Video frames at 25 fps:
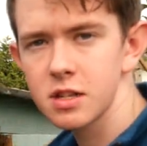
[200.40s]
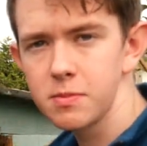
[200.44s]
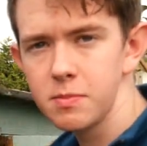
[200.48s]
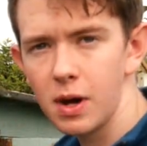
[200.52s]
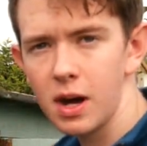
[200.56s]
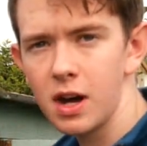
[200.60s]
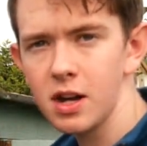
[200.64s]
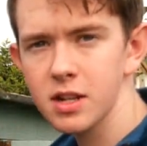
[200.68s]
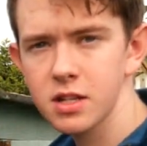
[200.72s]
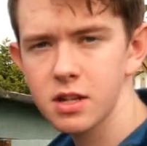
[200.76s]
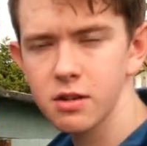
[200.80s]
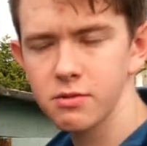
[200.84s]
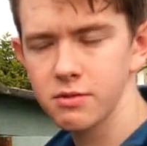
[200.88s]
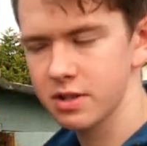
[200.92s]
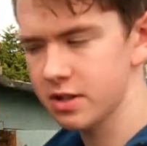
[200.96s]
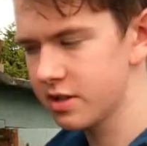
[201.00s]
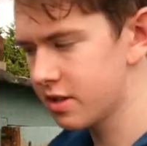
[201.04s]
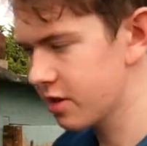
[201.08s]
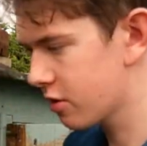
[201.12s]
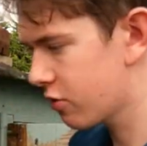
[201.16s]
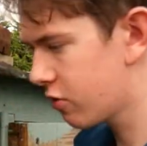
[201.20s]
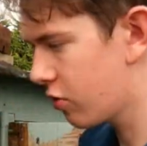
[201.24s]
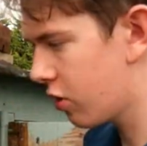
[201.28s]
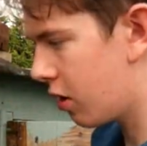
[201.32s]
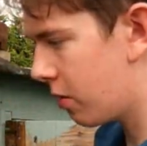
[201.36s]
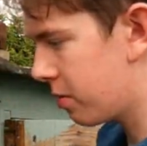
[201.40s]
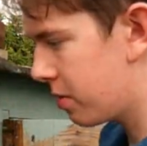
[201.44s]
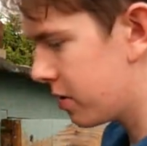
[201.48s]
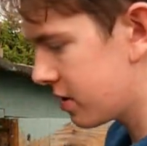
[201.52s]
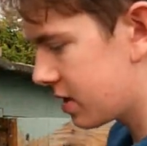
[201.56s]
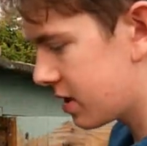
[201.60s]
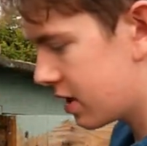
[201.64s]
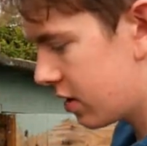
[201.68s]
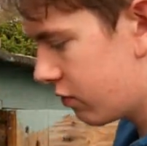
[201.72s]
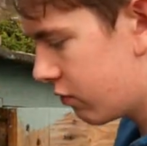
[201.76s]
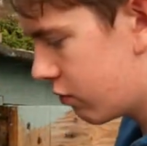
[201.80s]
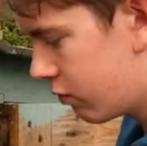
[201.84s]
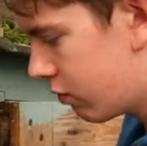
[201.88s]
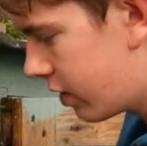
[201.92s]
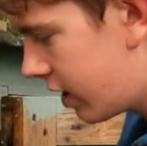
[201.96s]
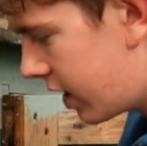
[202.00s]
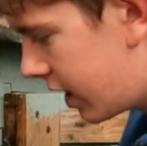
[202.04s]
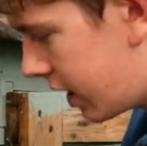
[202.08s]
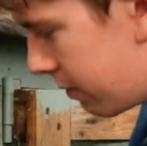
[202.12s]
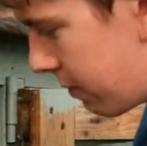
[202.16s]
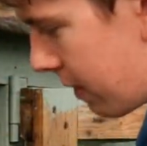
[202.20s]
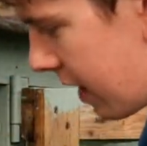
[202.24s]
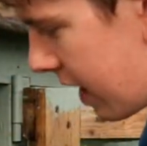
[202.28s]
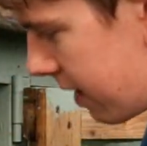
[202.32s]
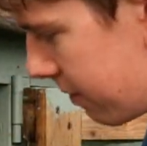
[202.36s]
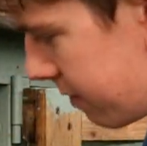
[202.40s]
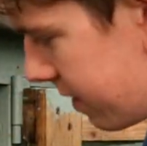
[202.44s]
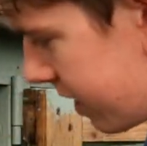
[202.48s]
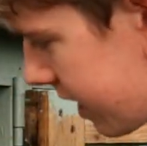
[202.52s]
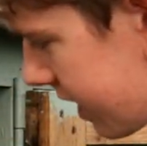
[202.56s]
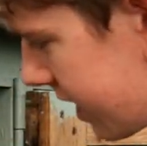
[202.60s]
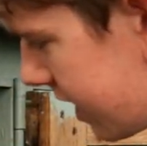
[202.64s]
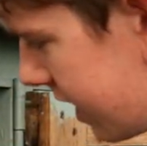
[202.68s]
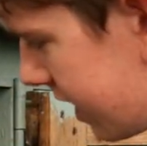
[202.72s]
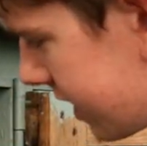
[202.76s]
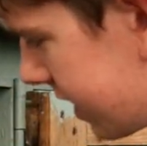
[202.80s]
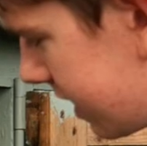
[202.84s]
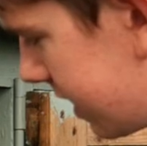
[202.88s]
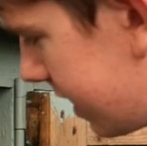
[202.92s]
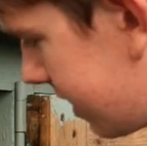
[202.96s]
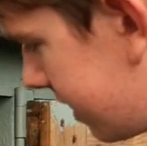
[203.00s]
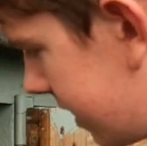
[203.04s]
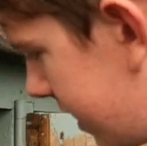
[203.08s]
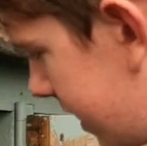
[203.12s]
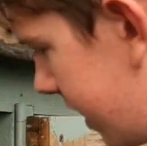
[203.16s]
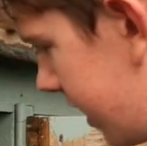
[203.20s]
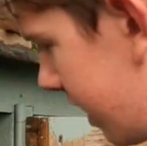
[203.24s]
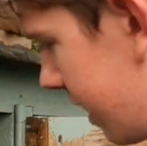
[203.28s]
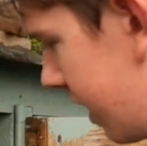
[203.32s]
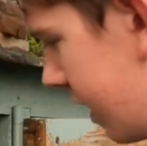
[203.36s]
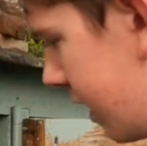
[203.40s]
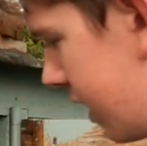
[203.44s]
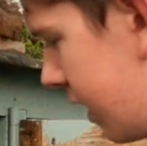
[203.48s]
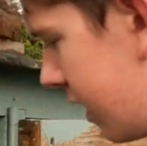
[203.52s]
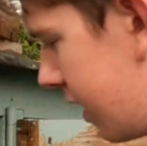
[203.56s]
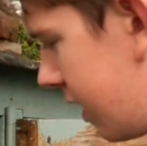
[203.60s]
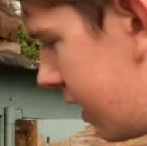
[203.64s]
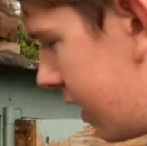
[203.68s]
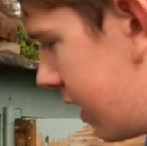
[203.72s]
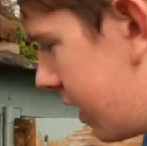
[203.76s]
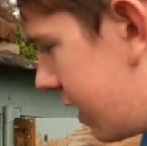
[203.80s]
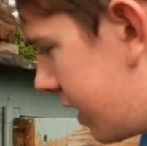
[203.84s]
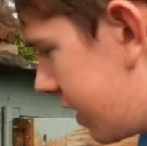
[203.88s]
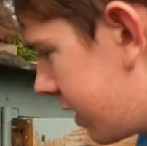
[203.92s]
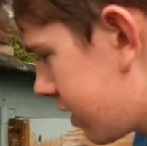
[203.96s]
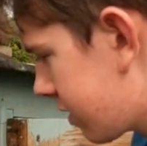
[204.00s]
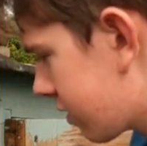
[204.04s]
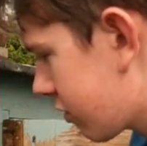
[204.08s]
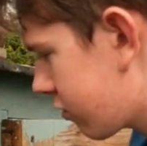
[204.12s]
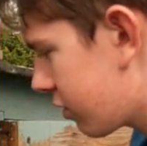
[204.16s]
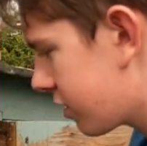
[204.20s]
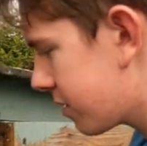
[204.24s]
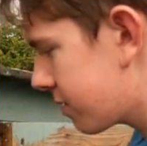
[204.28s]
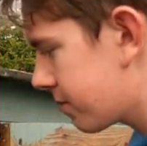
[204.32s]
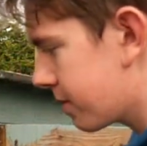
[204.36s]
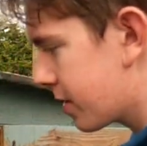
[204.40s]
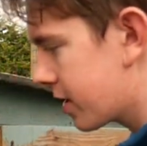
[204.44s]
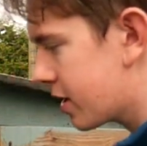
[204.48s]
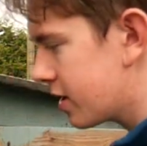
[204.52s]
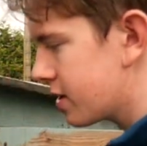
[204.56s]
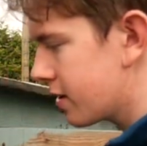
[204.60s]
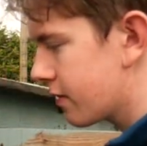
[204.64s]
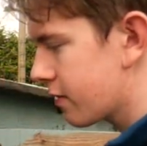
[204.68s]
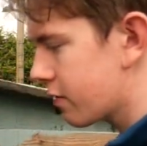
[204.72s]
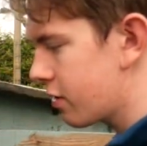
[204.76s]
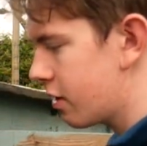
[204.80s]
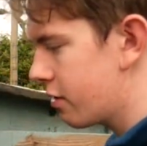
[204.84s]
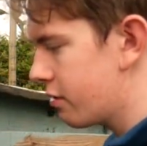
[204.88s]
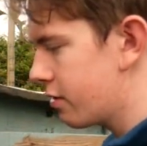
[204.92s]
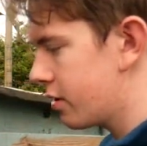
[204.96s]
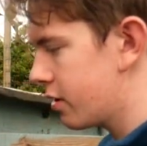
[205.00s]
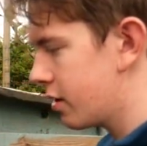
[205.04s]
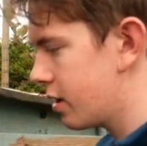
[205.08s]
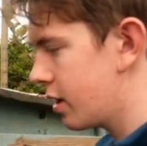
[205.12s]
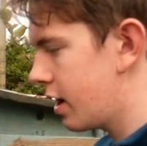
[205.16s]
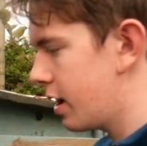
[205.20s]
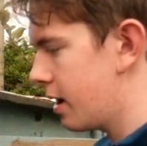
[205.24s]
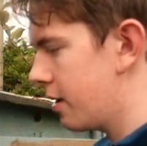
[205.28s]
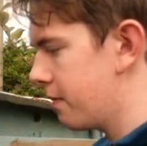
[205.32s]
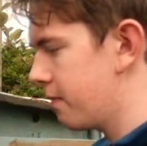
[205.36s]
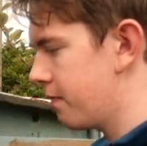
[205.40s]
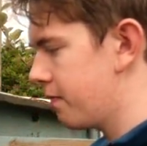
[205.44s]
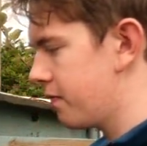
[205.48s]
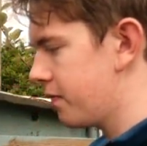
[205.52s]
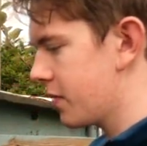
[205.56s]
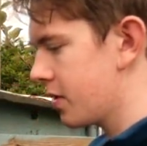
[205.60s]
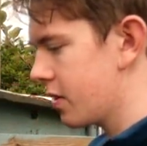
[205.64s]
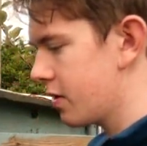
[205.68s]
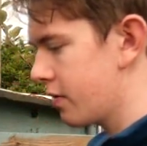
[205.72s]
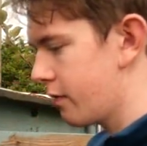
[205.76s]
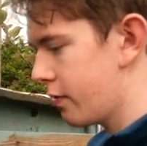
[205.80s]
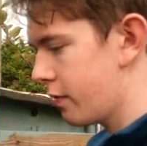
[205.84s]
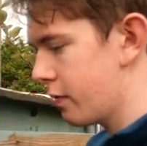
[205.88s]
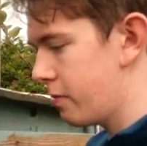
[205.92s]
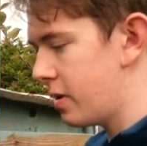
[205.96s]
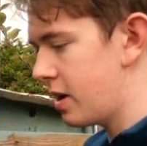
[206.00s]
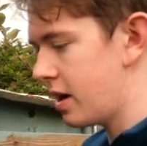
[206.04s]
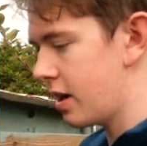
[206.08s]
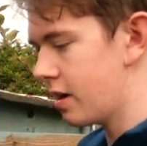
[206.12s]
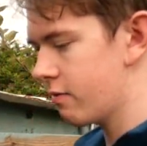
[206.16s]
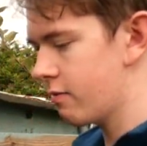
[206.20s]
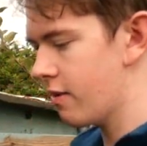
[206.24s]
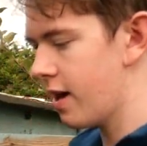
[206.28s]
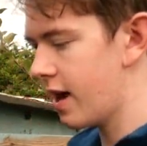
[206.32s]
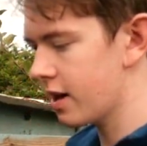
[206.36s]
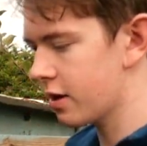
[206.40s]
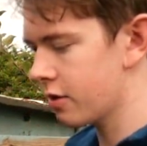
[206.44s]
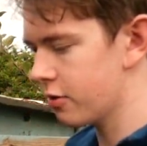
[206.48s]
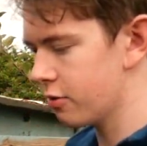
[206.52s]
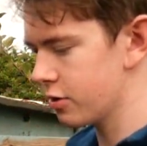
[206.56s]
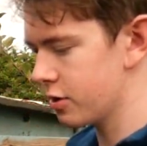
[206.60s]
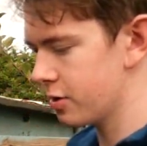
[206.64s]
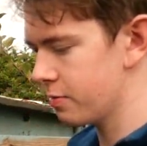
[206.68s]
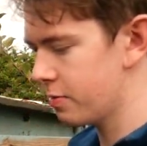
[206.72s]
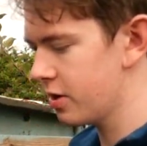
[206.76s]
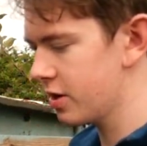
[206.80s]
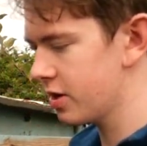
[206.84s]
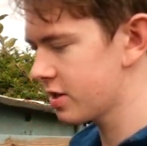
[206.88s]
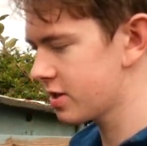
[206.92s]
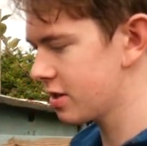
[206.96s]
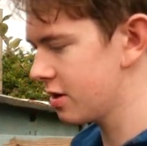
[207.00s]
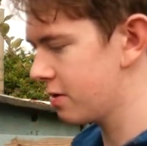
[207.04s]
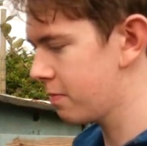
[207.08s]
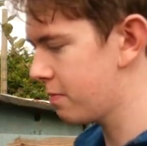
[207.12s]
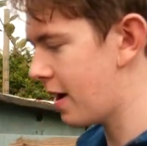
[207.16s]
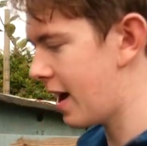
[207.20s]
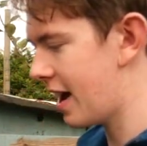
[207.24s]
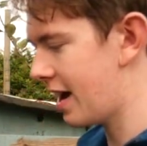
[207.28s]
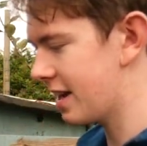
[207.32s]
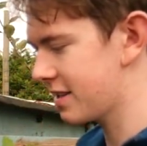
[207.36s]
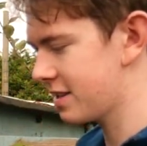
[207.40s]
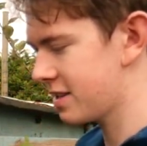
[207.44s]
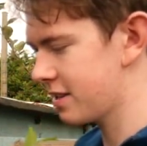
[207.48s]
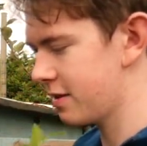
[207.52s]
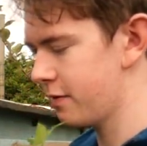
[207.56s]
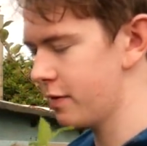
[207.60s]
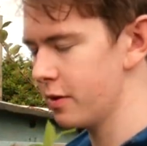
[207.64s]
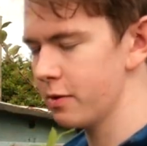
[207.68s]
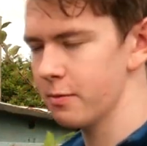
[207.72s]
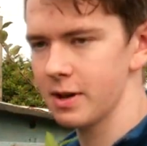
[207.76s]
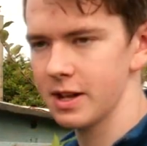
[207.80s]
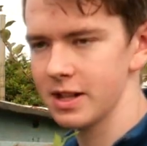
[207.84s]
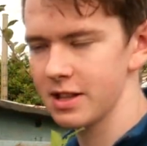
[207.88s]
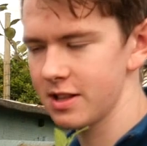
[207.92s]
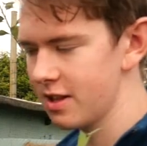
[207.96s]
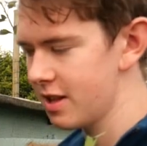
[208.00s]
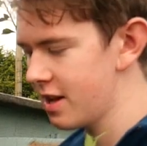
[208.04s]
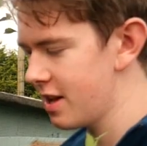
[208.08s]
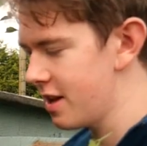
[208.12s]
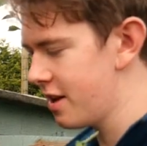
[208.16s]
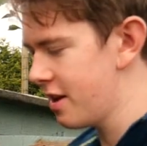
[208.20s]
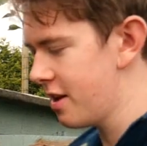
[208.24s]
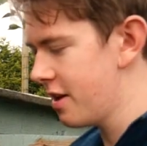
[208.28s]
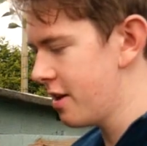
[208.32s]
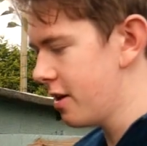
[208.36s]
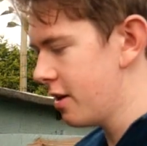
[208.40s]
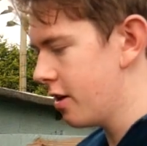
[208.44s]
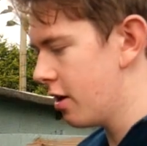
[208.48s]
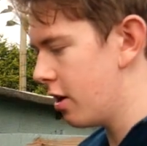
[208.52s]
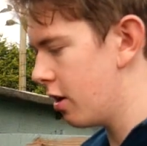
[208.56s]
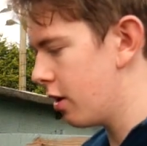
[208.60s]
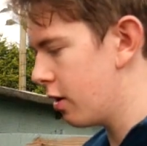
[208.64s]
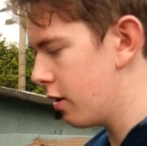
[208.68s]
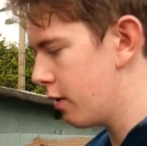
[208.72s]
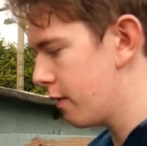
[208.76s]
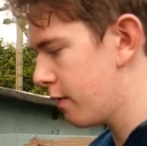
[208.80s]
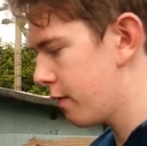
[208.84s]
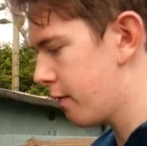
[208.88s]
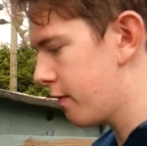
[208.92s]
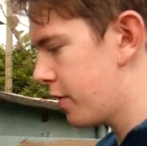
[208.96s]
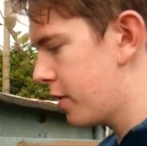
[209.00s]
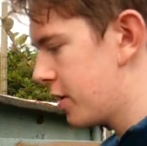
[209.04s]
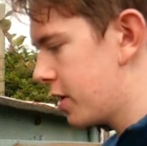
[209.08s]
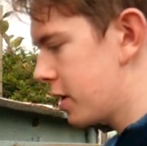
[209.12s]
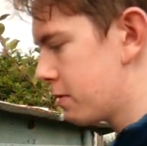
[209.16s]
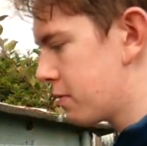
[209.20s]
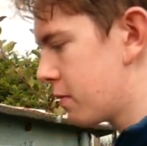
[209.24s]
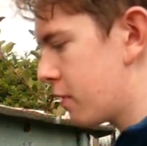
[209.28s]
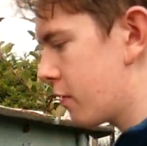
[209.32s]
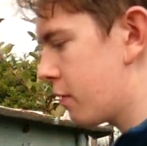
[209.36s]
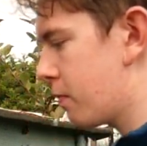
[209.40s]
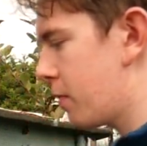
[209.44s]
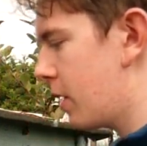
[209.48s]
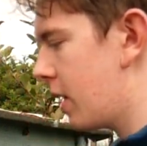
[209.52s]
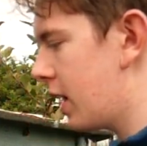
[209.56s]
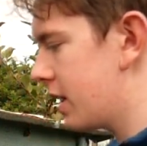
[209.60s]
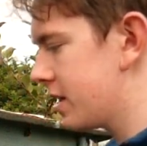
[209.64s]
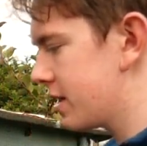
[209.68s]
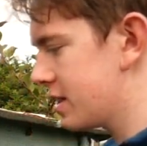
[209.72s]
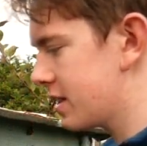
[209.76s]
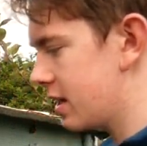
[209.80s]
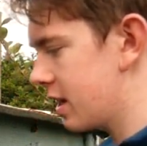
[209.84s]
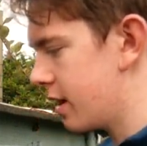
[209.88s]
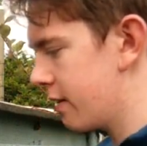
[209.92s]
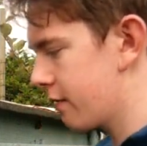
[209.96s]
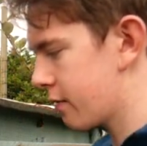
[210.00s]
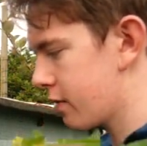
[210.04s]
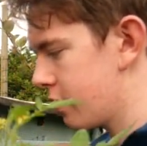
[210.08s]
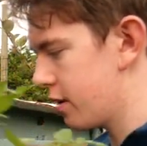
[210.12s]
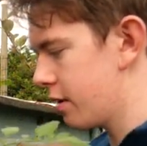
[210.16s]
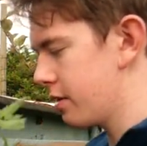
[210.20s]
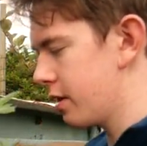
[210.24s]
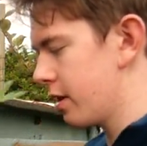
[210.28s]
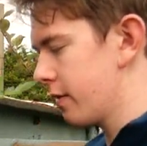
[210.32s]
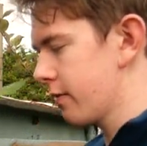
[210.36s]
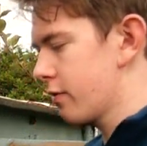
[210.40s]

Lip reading: tomatoes is a crop that's done really well in my garden this year, and it's because I've grown, for me, a personal best, if you will, of the number of plants that I've grown.